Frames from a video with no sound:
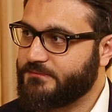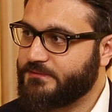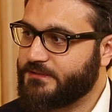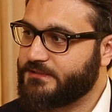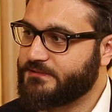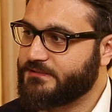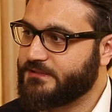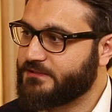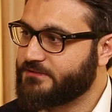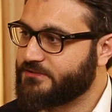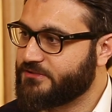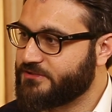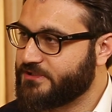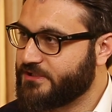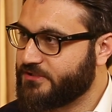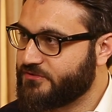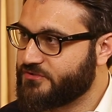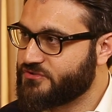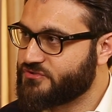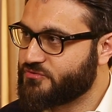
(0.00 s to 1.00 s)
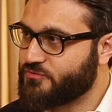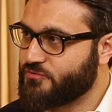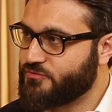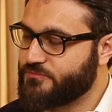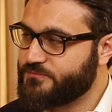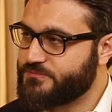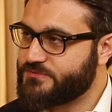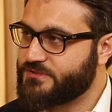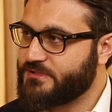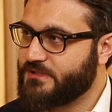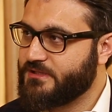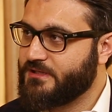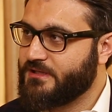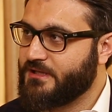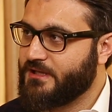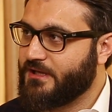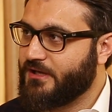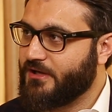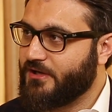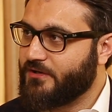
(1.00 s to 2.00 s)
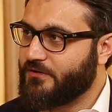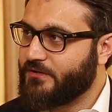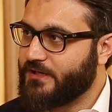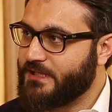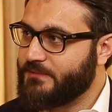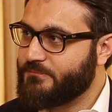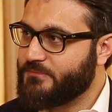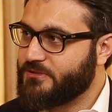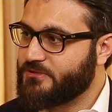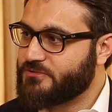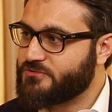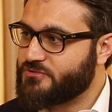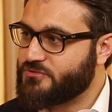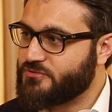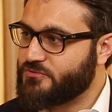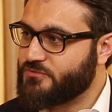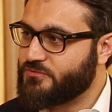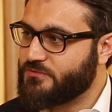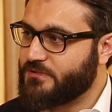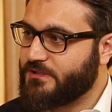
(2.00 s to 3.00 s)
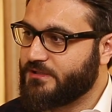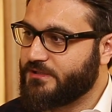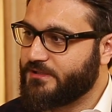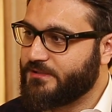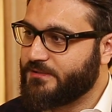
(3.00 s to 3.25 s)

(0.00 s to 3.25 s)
and other terrorist groups are able to